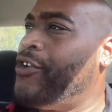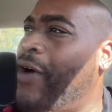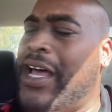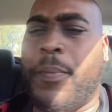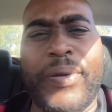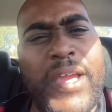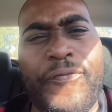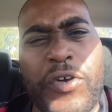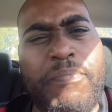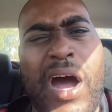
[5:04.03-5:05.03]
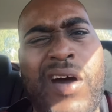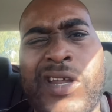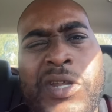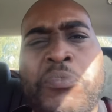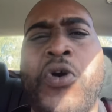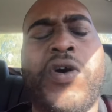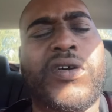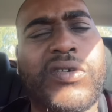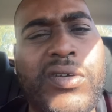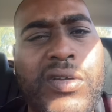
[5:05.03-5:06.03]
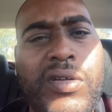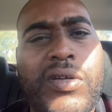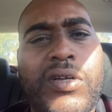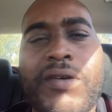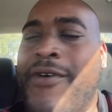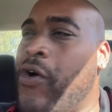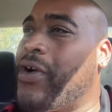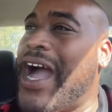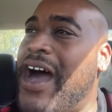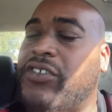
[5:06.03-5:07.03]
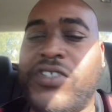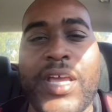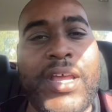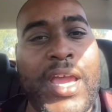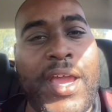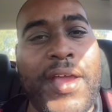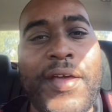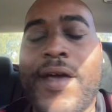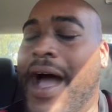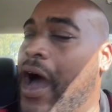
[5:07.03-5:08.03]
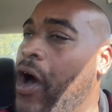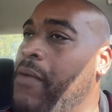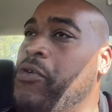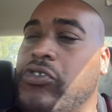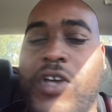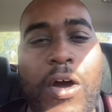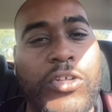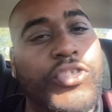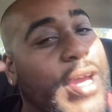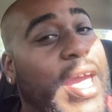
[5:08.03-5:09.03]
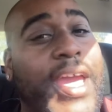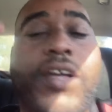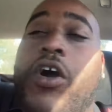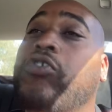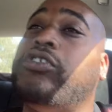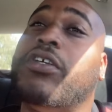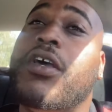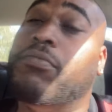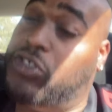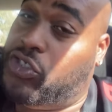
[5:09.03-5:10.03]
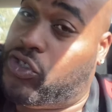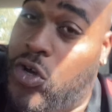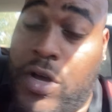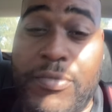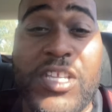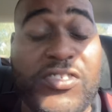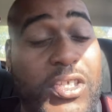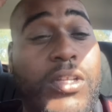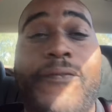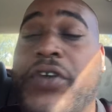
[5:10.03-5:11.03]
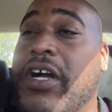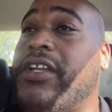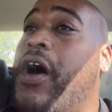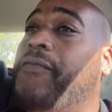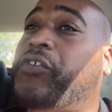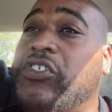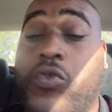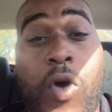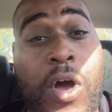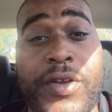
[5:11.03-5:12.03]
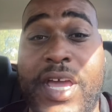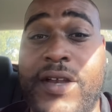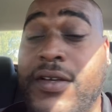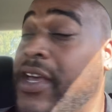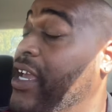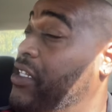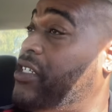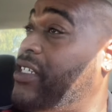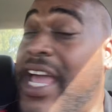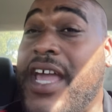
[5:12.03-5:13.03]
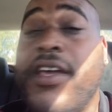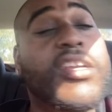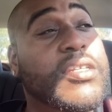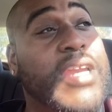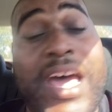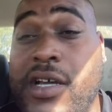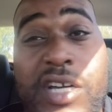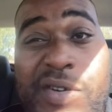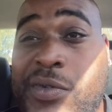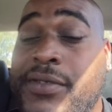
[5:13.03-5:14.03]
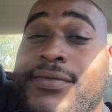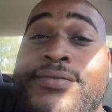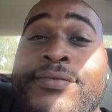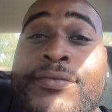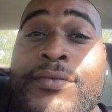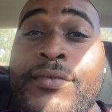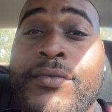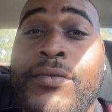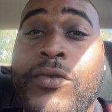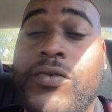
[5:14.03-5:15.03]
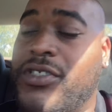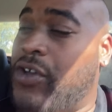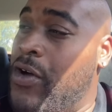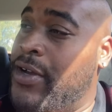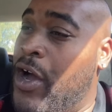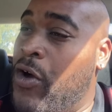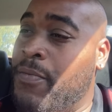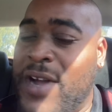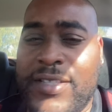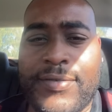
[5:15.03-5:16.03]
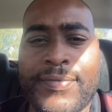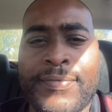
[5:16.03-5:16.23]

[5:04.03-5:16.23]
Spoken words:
know how to play football anymore? Come on, Kyle Shanahan. I almost called you a head coach, but you're showing me you're still a fucking offense coordinator. And today, not a good one. What's going on, brother?